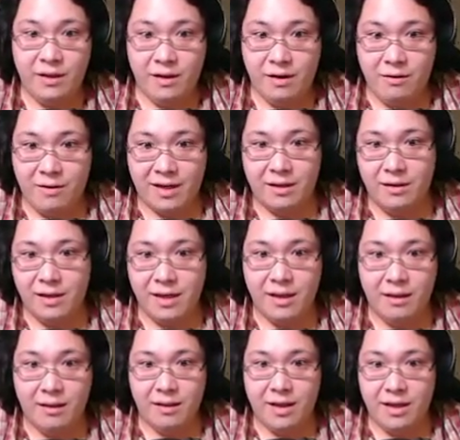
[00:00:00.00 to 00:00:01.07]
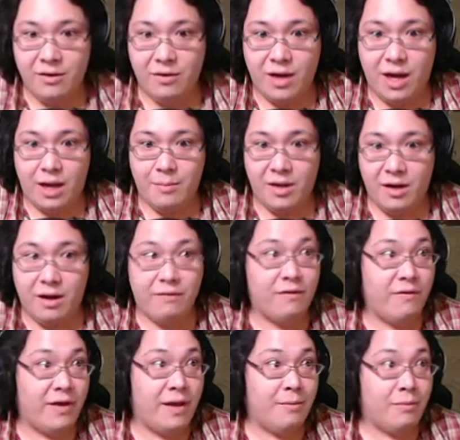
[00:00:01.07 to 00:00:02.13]
the direct link that you copied off
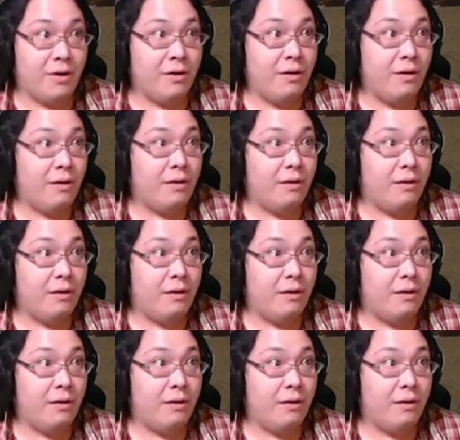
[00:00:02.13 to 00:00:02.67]
of Imgur.